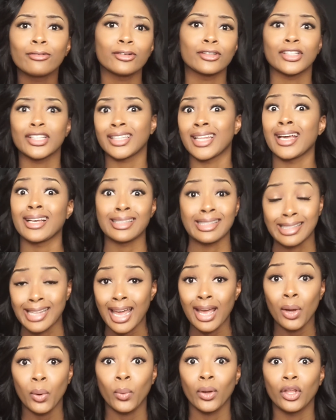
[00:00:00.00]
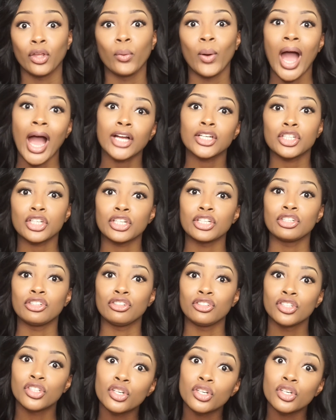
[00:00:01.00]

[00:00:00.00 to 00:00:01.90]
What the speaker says: for the next day when you actually